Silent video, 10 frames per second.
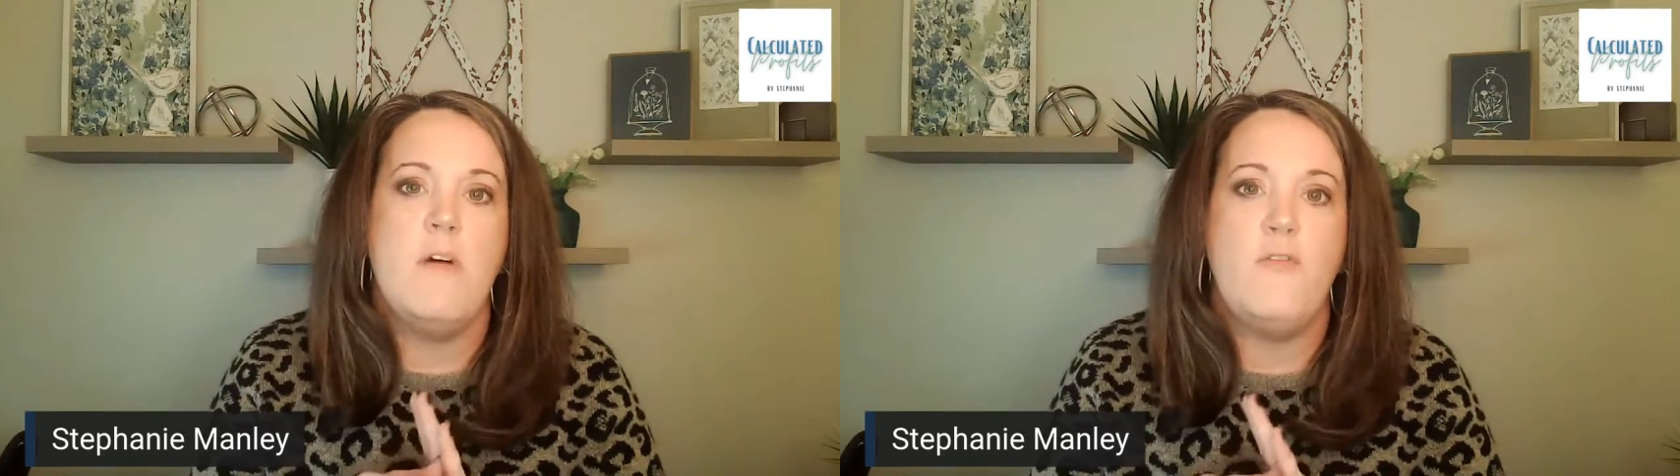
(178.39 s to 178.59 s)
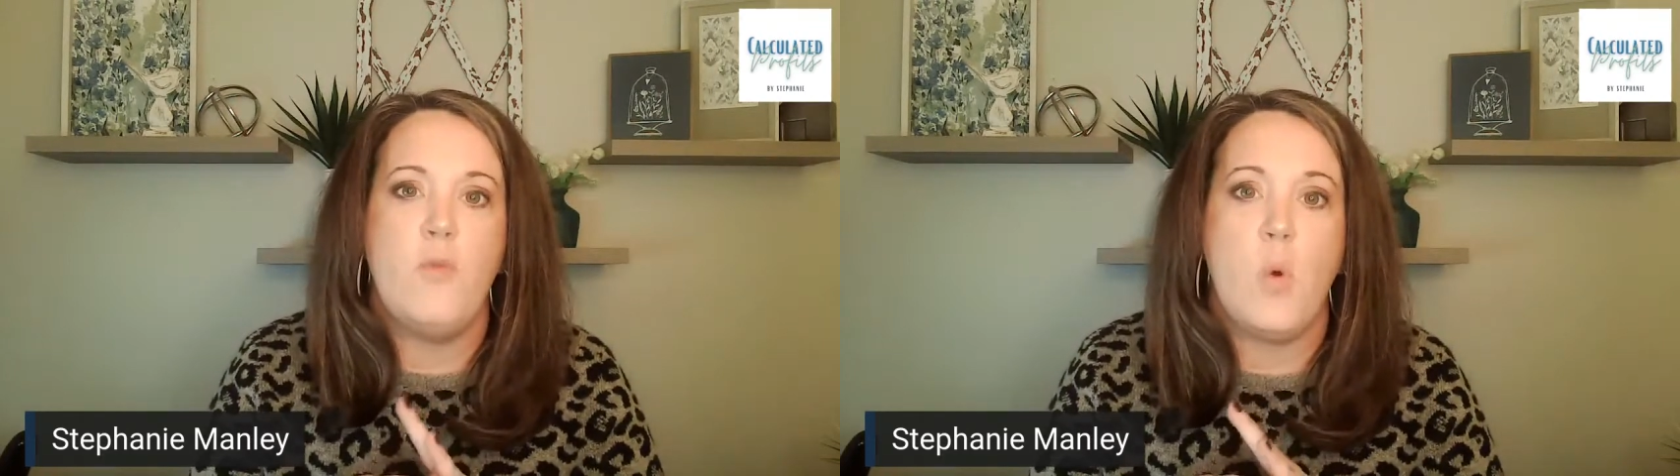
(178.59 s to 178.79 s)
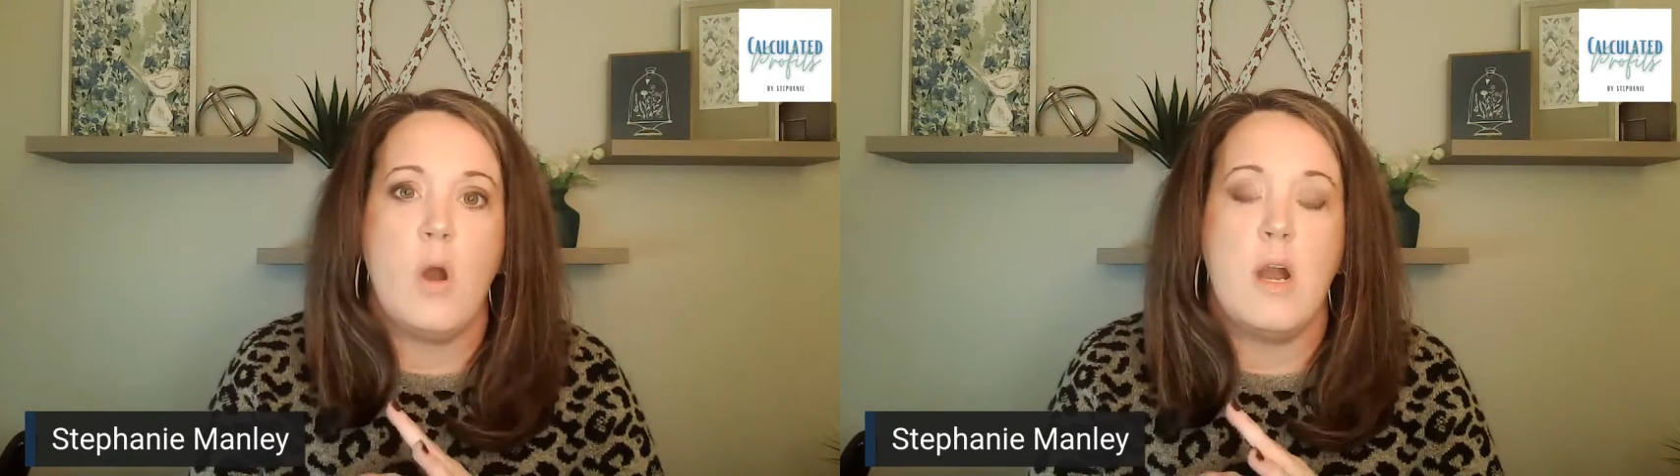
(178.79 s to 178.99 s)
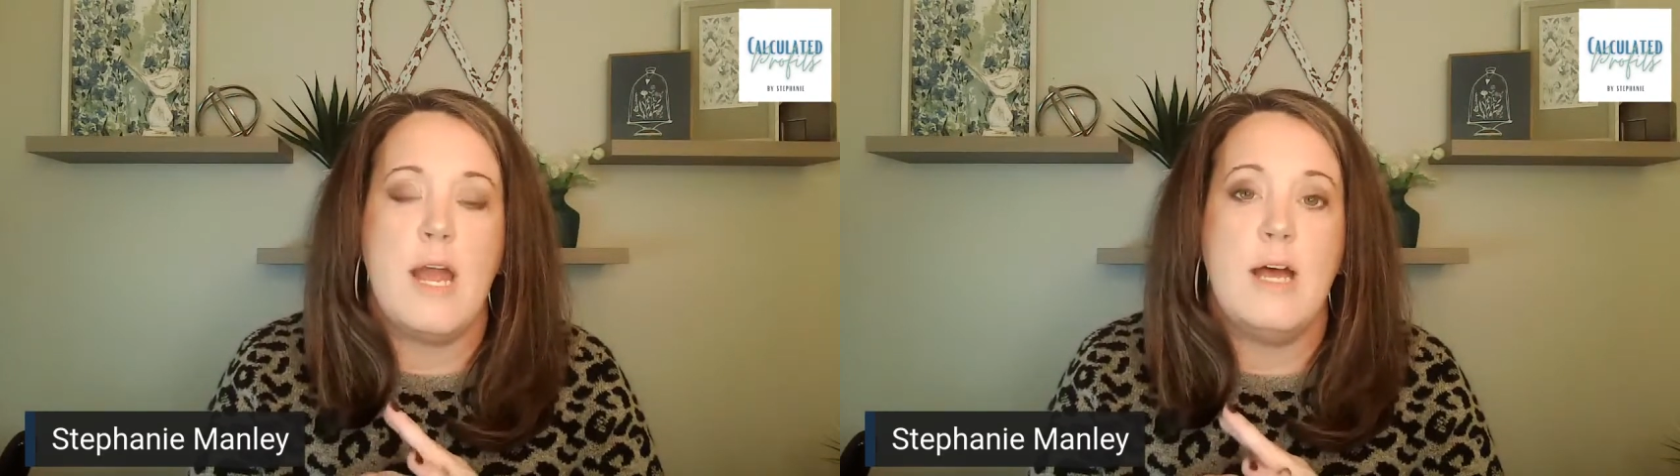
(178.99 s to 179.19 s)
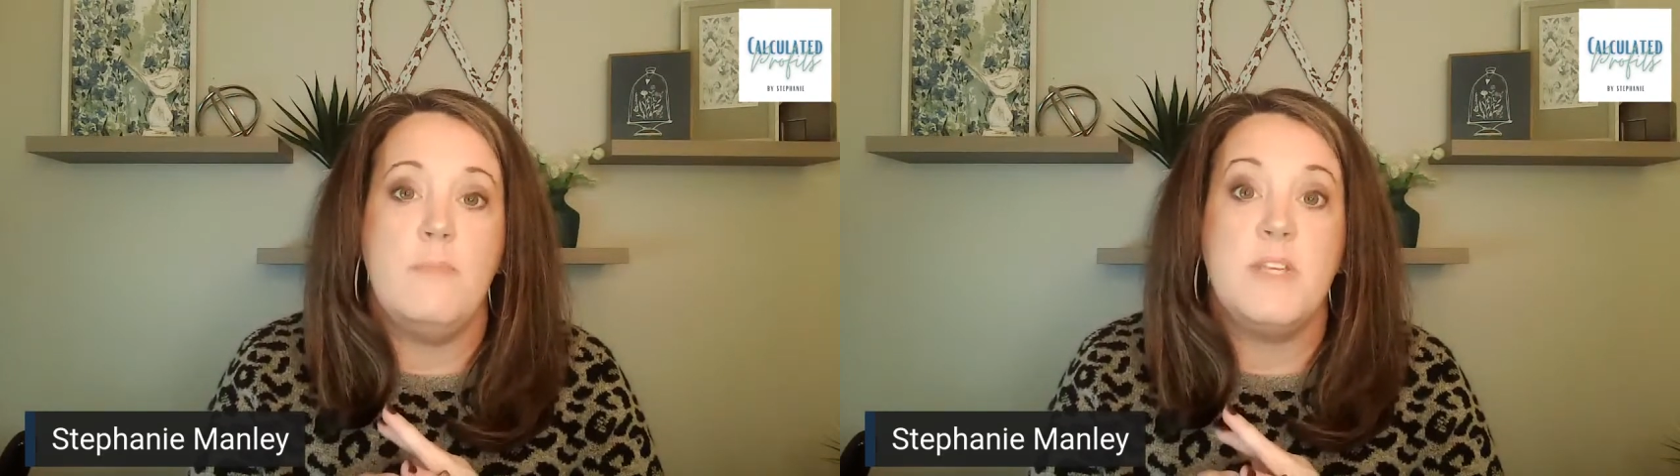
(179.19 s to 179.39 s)

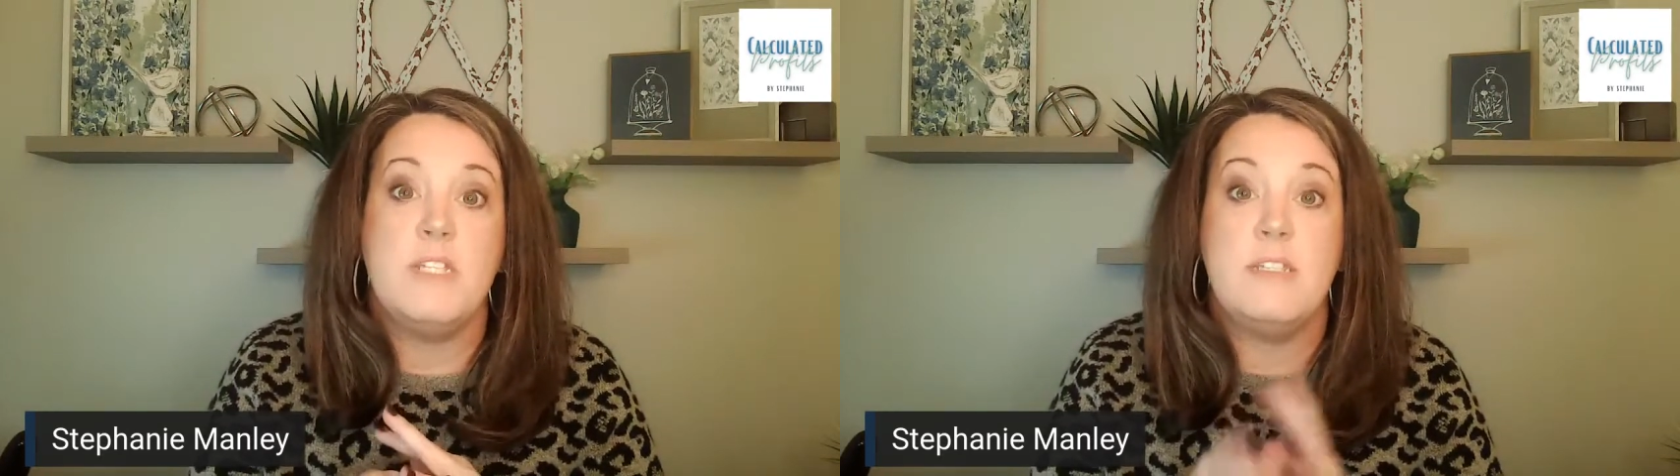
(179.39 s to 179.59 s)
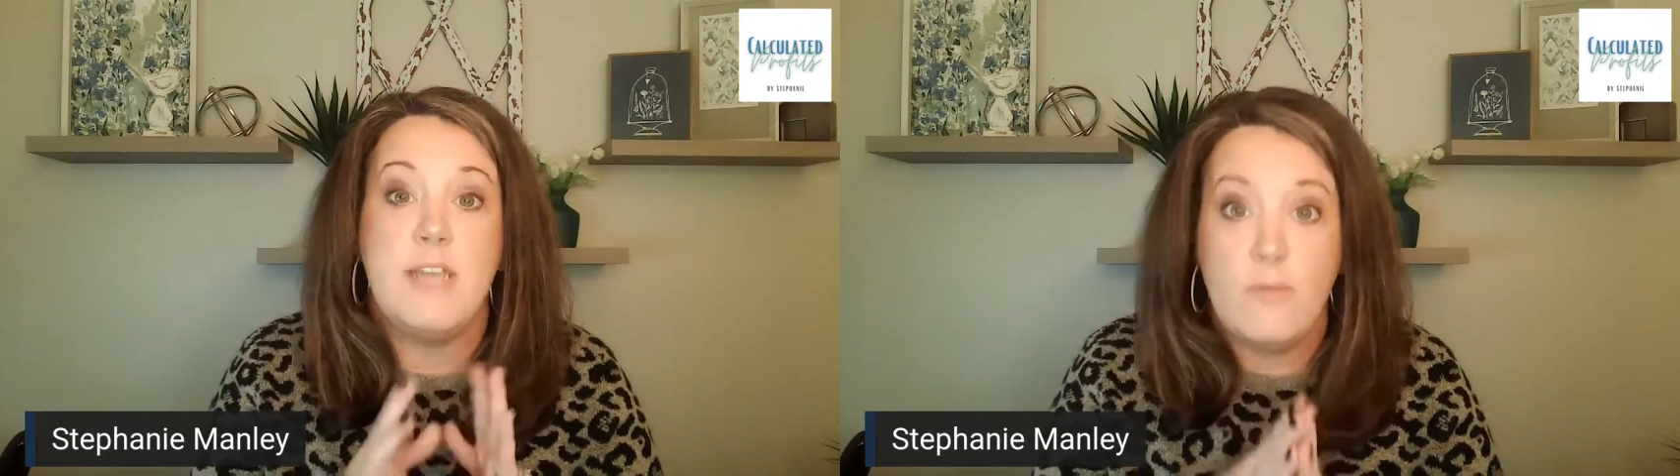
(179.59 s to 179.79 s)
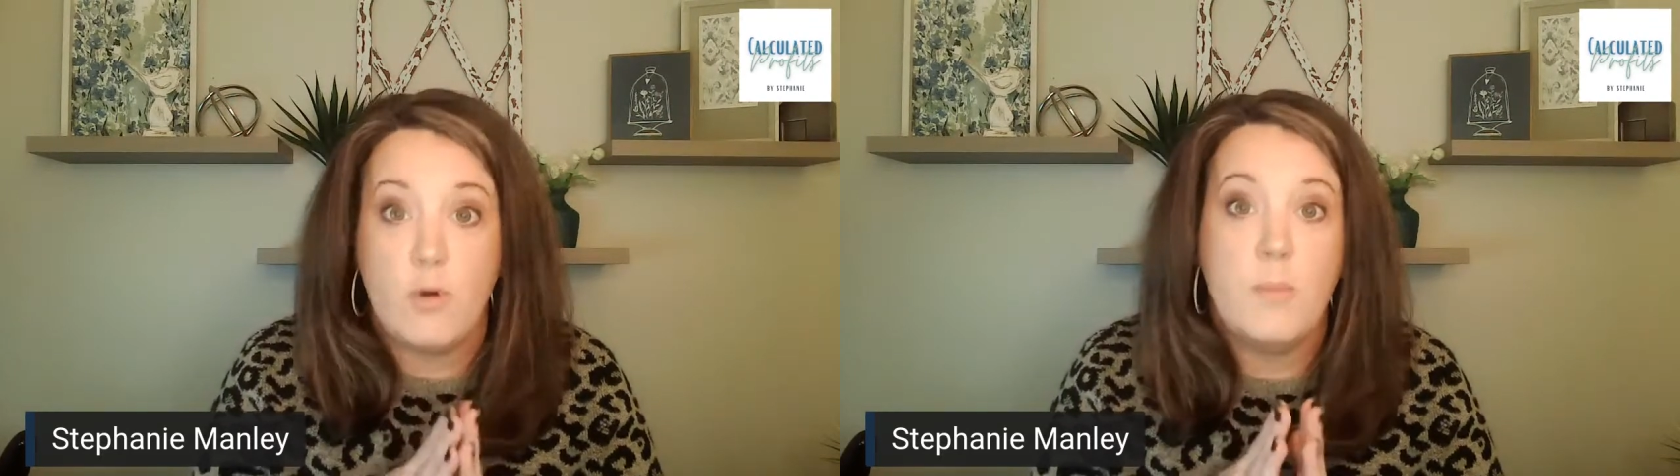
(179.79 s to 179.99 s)
for several